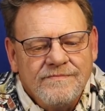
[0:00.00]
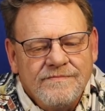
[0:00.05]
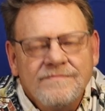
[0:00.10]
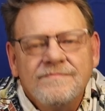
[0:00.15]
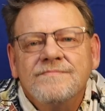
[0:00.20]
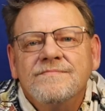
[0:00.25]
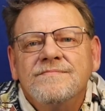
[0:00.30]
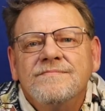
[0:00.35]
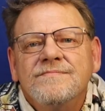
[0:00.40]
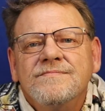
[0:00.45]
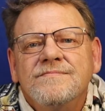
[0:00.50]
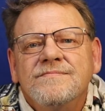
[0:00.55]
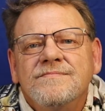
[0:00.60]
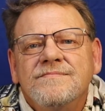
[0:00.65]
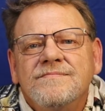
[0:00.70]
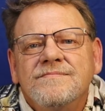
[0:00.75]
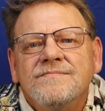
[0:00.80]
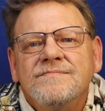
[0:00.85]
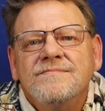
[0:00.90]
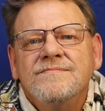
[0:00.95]

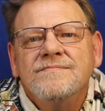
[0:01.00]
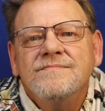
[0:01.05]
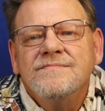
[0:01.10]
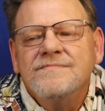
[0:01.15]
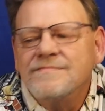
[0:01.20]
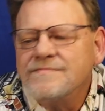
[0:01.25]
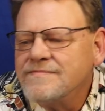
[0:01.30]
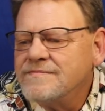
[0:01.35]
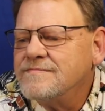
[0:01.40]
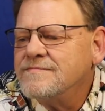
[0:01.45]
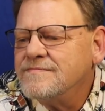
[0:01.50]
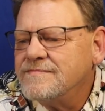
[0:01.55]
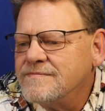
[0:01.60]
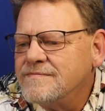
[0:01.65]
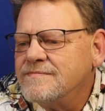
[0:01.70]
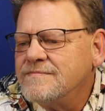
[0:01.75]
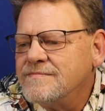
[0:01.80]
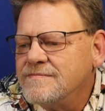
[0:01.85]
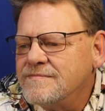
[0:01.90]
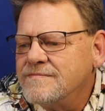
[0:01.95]

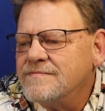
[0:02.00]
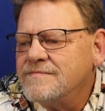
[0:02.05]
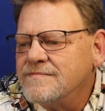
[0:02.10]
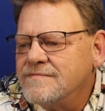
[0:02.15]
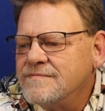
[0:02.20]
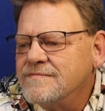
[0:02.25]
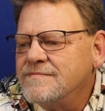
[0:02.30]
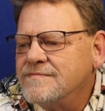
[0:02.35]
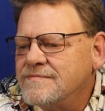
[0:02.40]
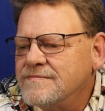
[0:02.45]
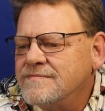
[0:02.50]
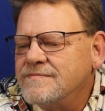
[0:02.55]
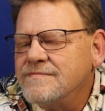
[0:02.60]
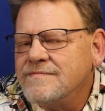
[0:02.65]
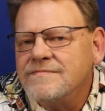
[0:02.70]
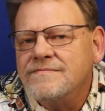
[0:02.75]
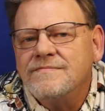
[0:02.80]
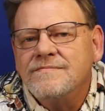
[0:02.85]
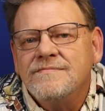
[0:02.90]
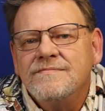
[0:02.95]

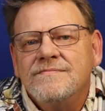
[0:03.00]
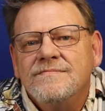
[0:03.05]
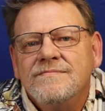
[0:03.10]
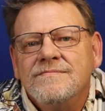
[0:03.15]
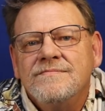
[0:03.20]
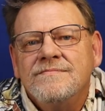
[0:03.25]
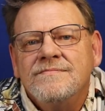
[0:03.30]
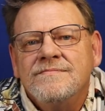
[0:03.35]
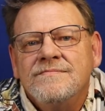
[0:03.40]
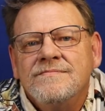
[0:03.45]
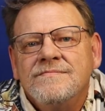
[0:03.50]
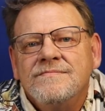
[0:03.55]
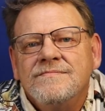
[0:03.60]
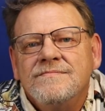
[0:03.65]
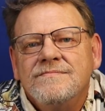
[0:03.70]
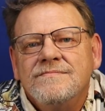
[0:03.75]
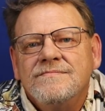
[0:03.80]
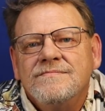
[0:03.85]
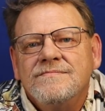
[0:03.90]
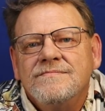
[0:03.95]

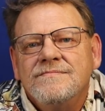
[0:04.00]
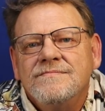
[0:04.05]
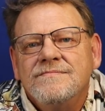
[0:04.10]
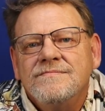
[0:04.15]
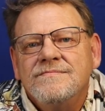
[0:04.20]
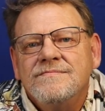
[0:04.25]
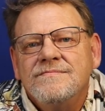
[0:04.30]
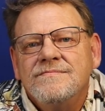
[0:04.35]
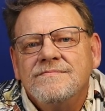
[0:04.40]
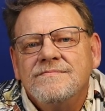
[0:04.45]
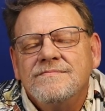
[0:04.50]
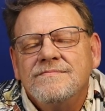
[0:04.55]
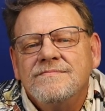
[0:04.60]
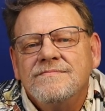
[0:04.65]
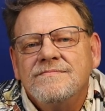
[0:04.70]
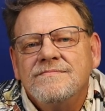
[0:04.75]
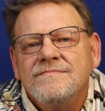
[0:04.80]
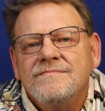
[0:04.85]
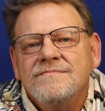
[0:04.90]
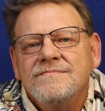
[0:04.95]

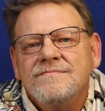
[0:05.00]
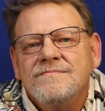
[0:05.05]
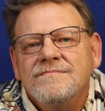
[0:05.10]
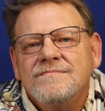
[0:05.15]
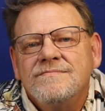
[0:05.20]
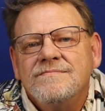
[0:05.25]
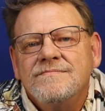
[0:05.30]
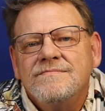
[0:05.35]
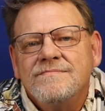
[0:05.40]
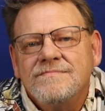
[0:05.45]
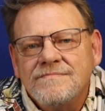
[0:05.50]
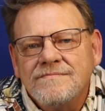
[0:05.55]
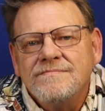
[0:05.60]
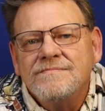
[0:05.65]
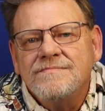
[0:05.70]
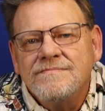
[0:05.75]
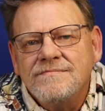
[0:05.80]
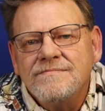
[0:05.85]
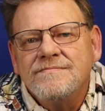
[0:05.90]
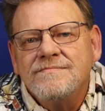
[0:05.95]

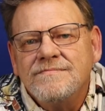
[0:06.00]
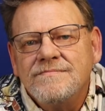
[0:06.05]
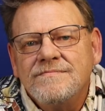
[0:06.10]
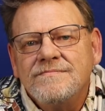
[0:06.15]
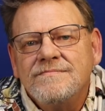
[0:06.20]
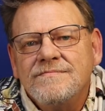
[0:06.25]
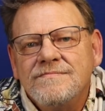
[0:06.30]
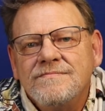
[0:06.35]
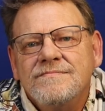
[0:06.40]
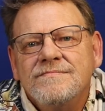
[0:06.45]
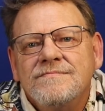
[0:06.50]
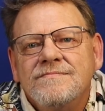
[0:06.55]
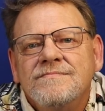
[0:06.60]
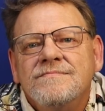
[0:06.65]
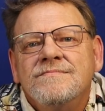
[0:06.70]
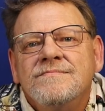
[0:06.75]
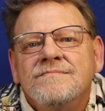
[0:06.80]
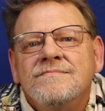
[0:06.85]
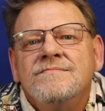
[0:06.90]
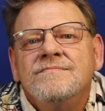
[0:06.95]

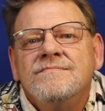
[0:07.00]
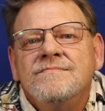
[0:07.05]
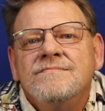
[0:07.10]
[no speech]